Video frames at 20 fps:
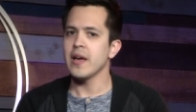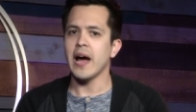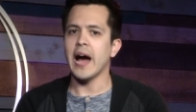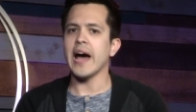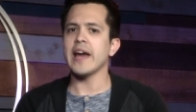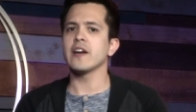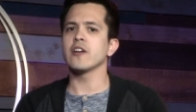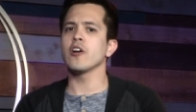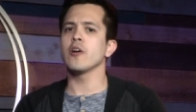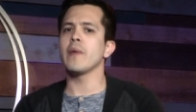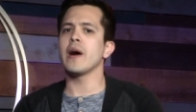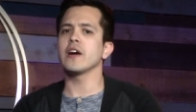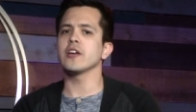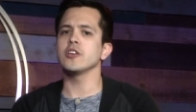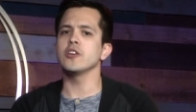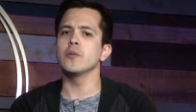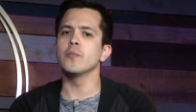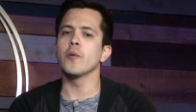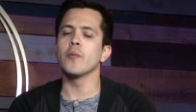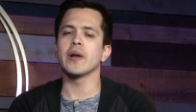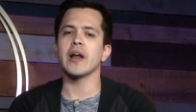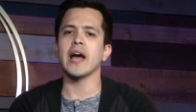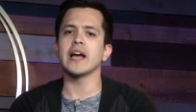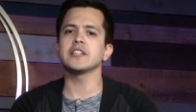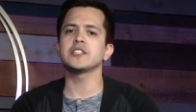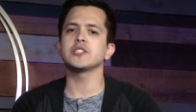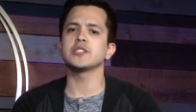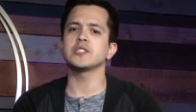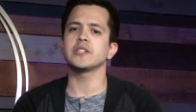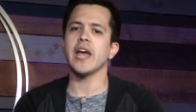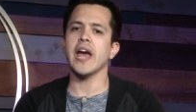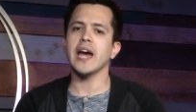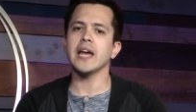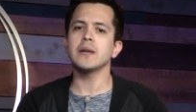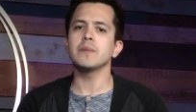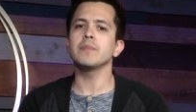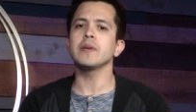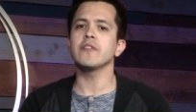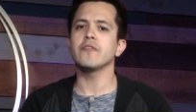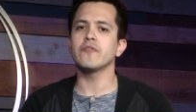I don't know about you, but when I
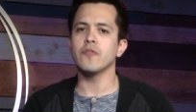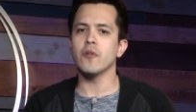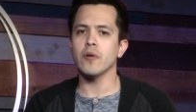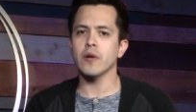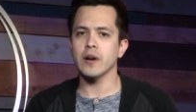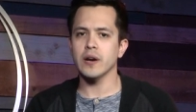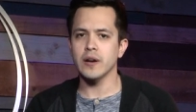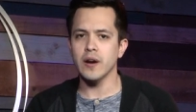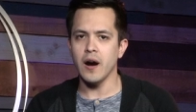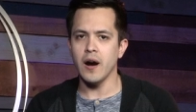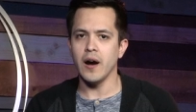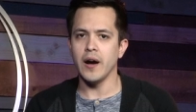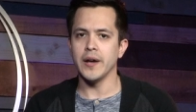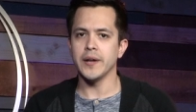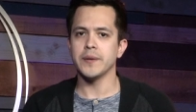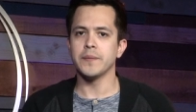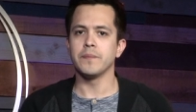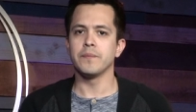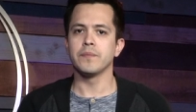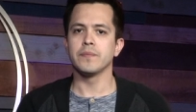stand before God